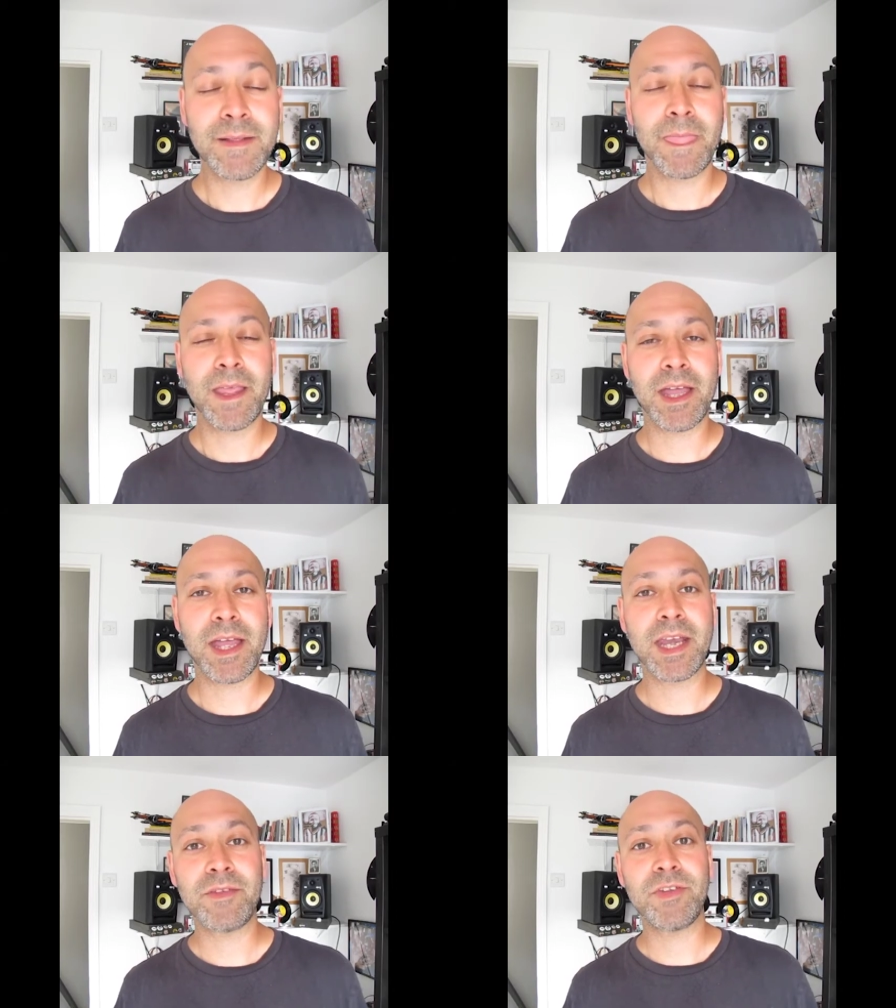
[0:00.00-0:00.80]

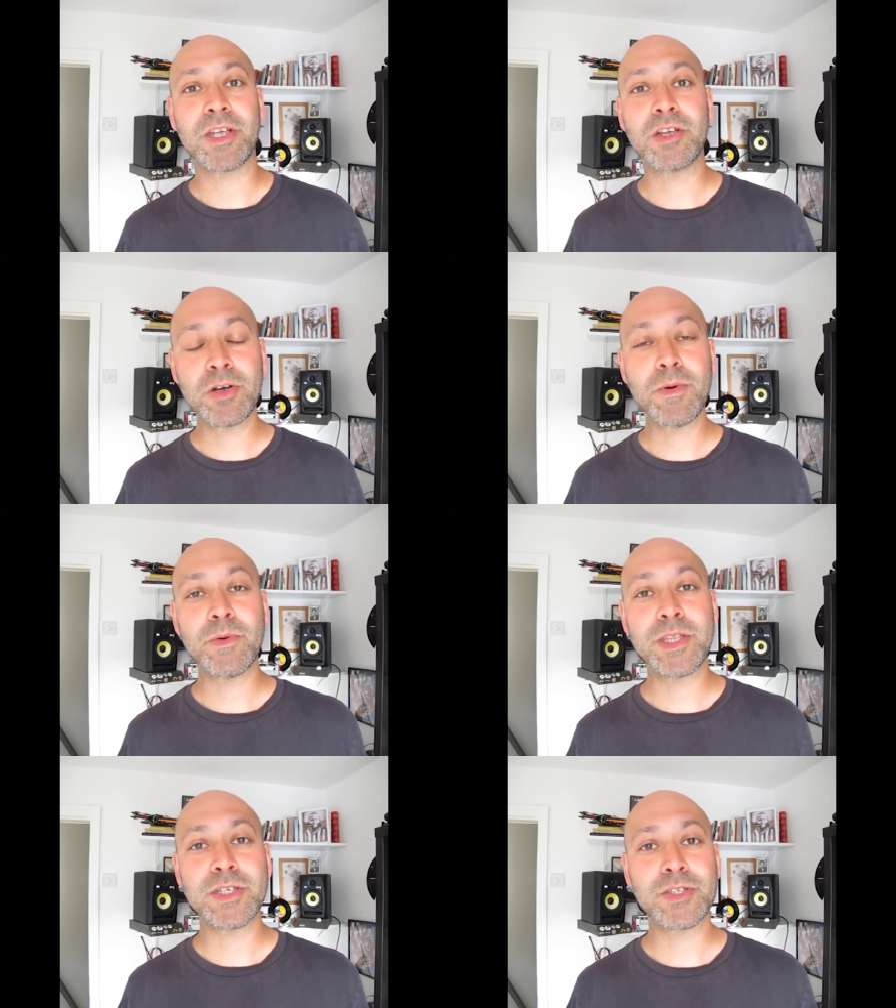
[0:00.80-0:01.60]
and if you can come up
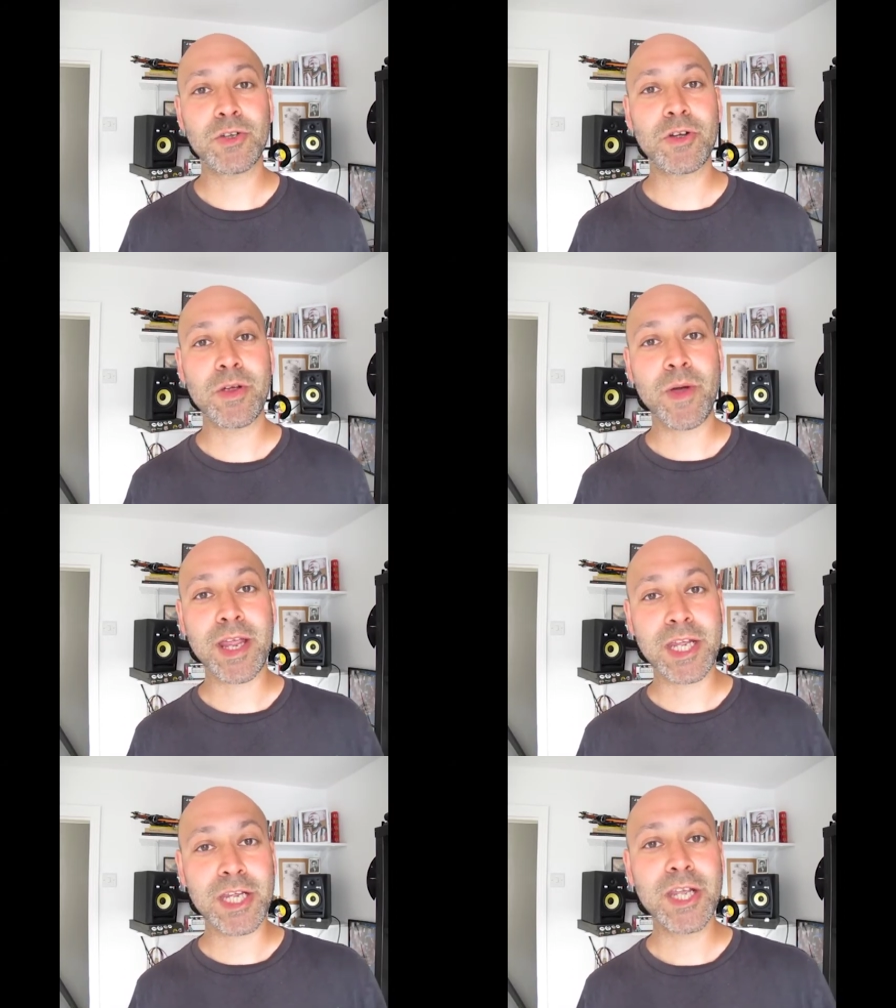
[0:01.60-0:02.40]
with a story where
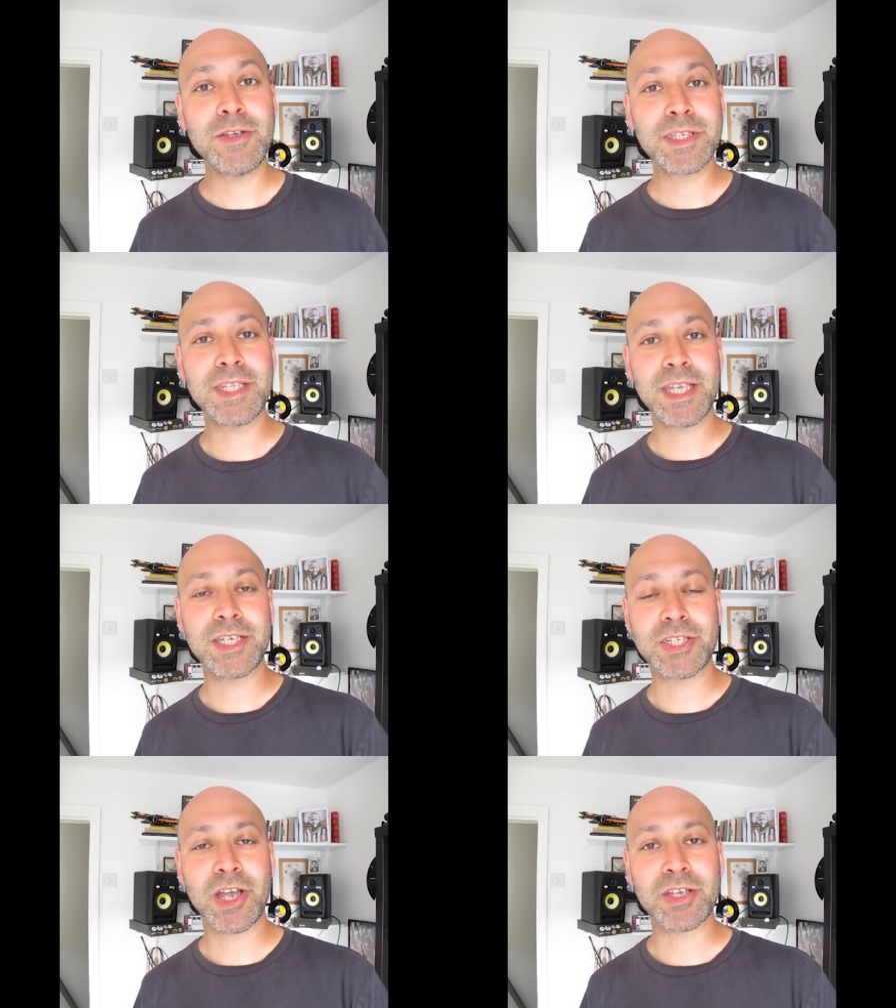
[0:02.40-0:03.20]
you're using these
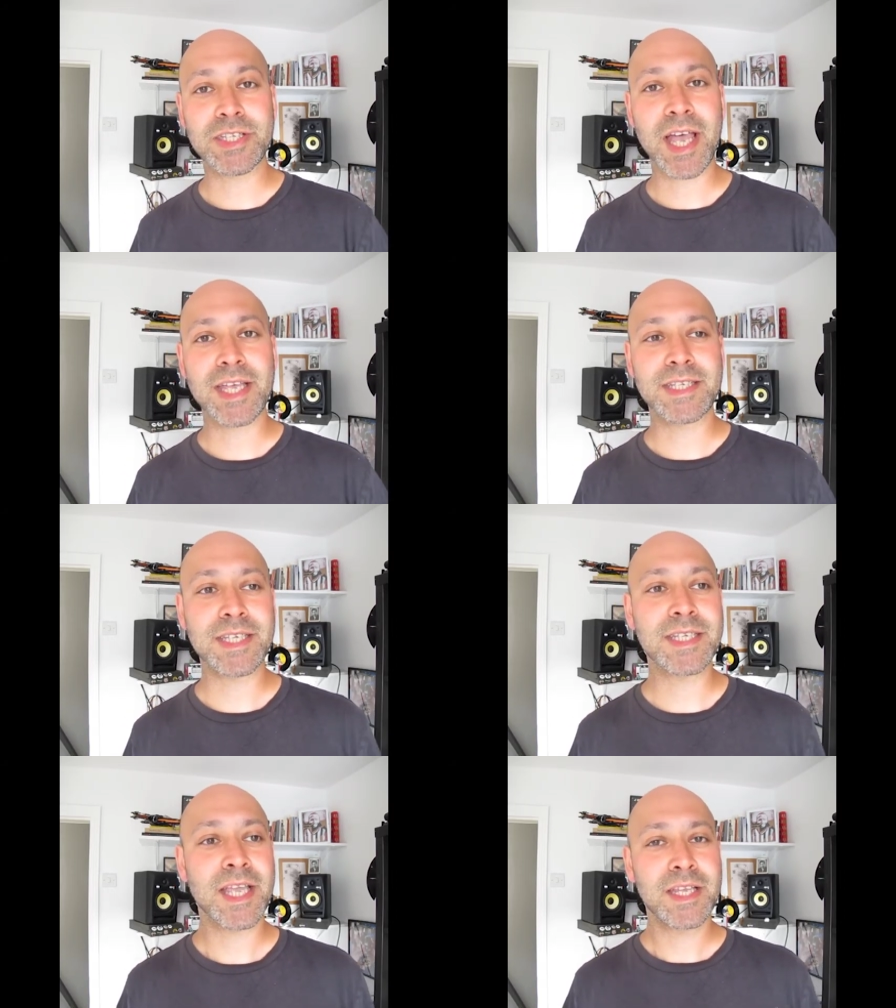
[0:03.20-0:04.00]
shot
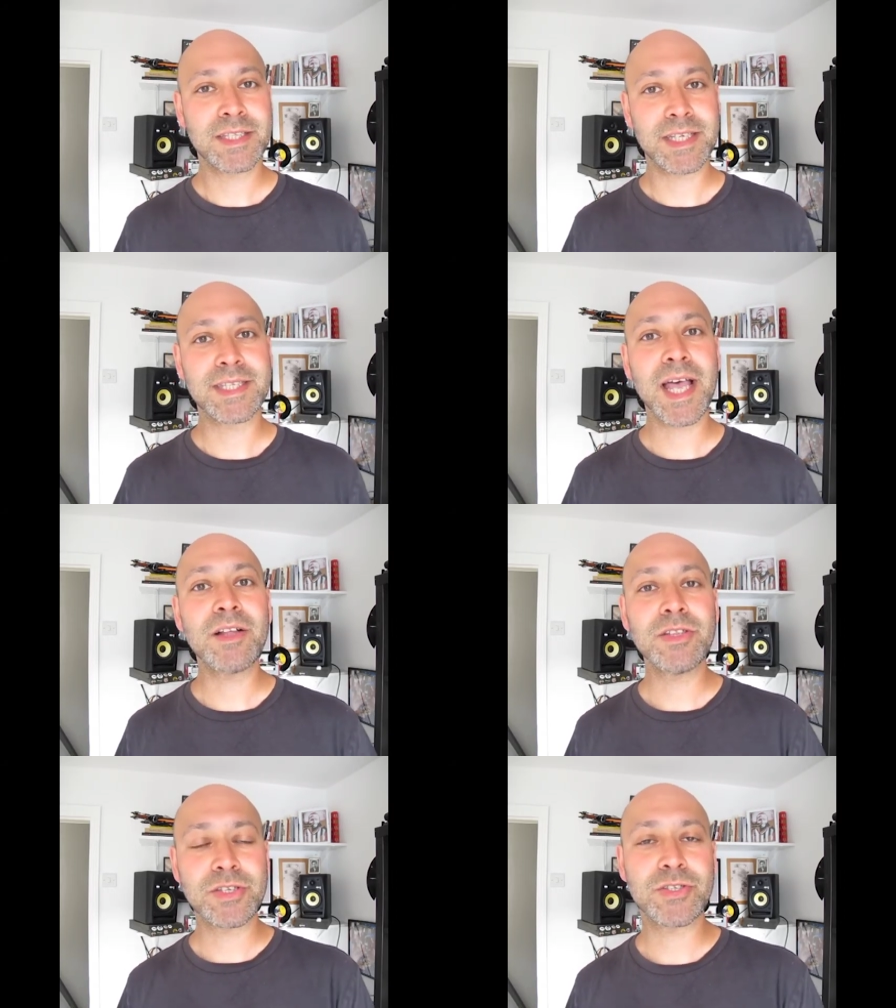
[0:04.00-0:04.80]
sizes to
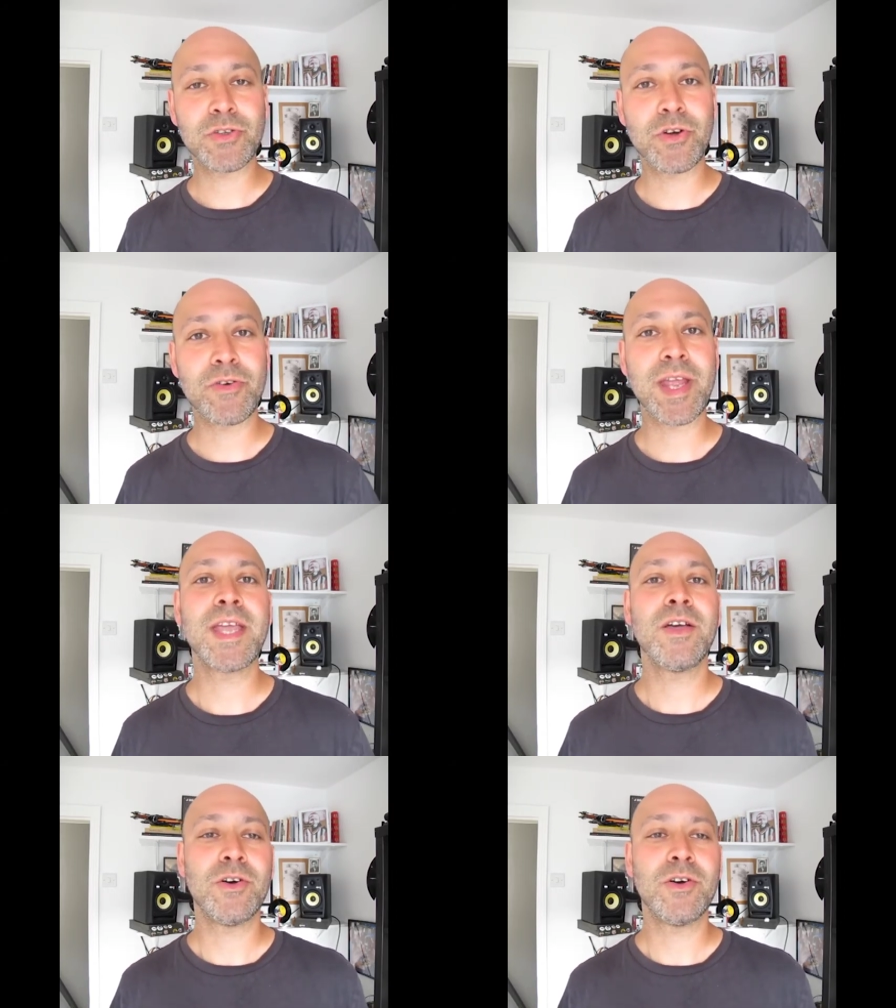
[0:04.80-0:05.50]
tell the story,